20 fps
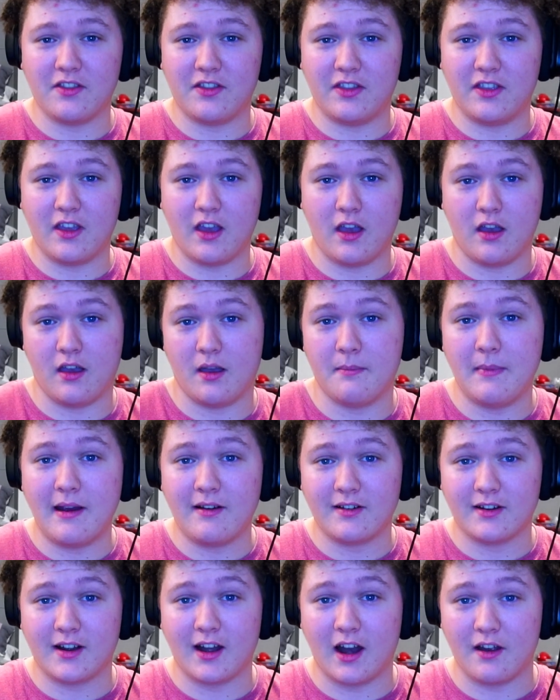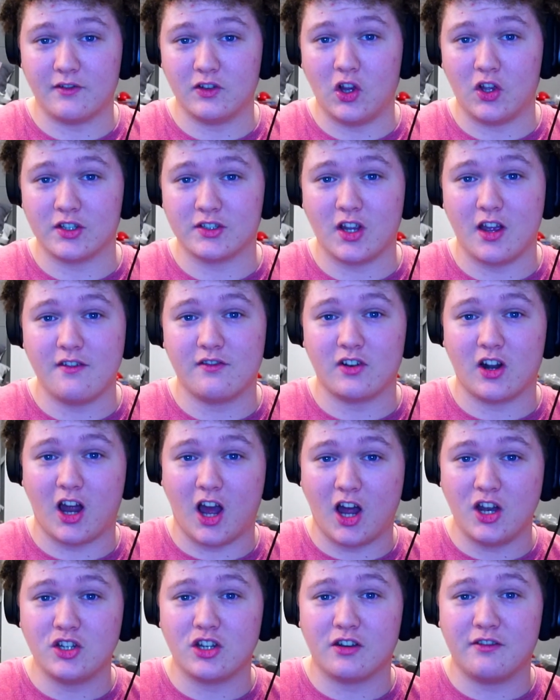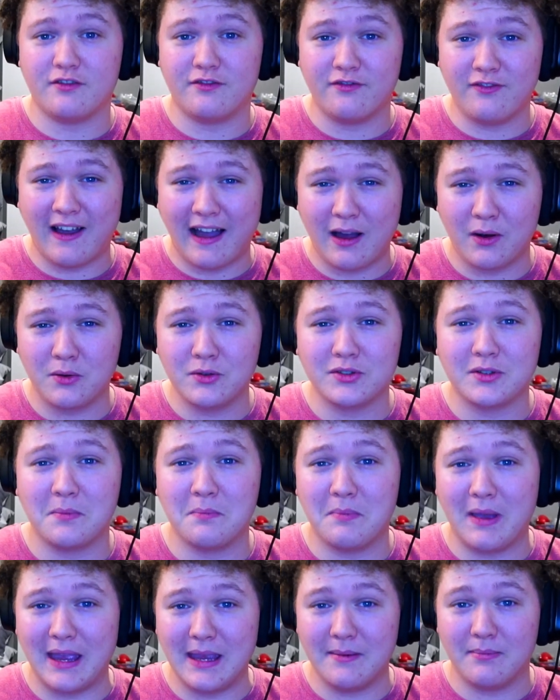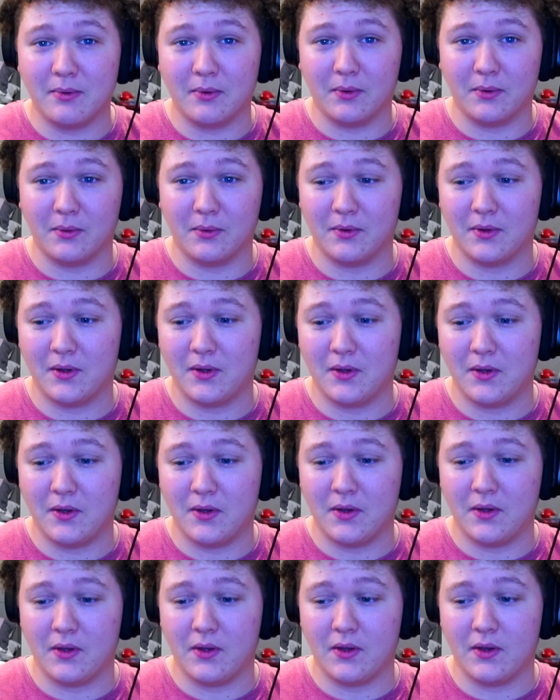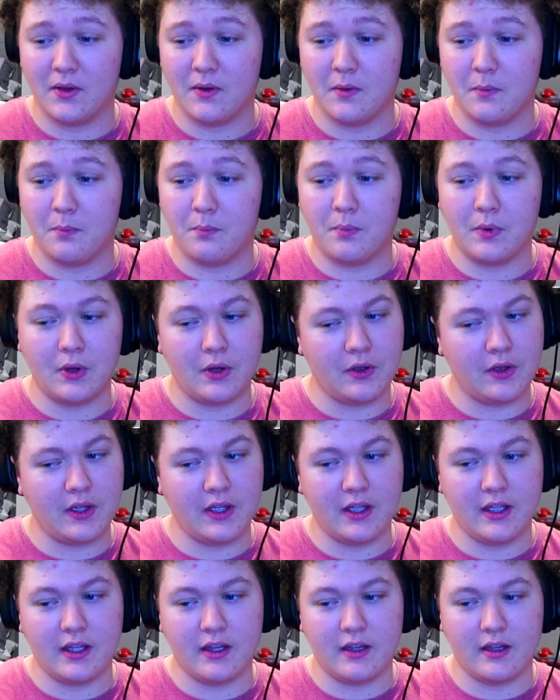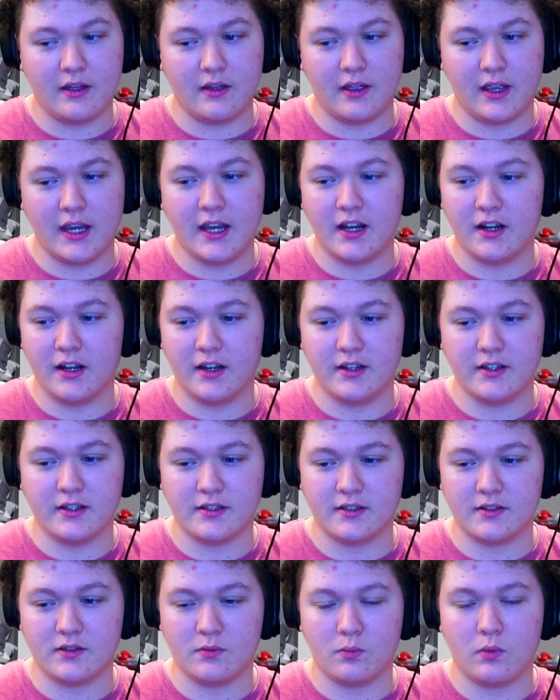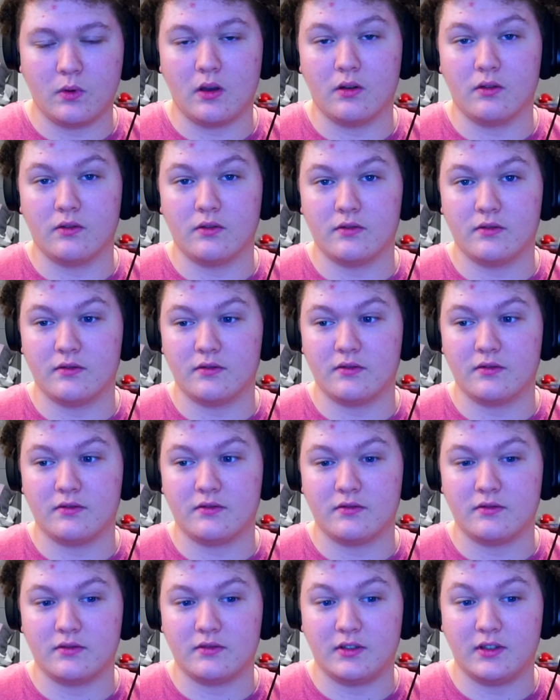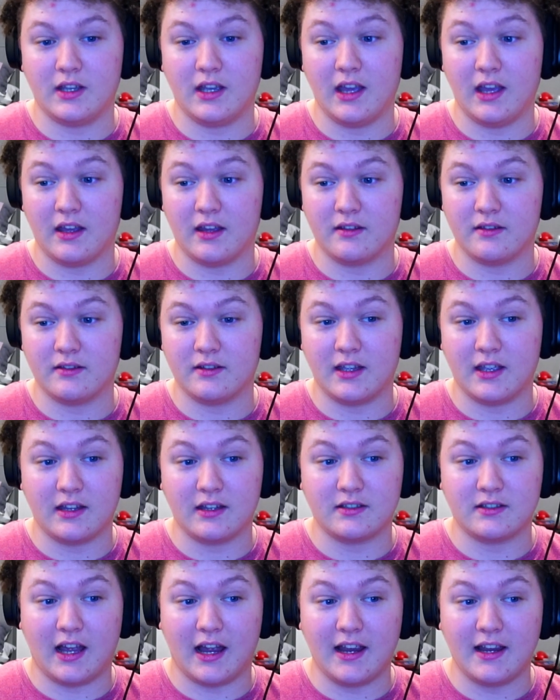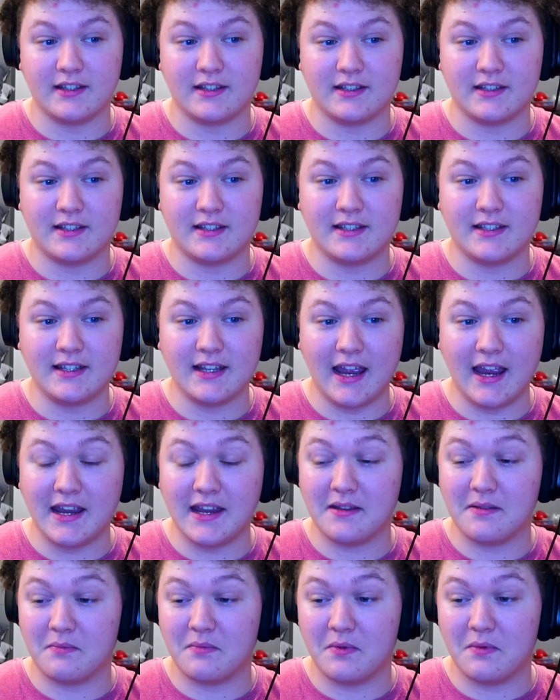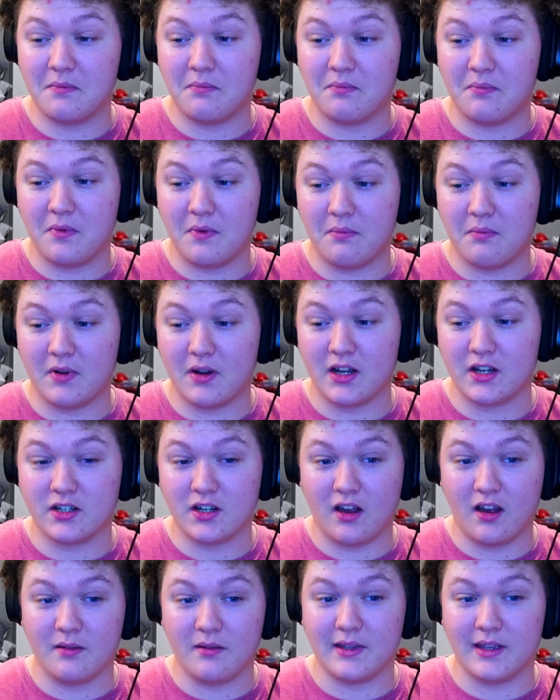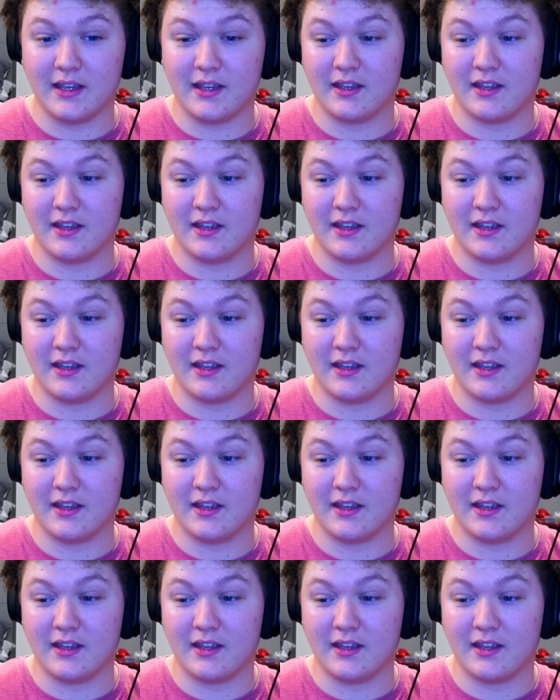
America have lost over 100,000 people, but England, well, yeah, that is insane. The British Army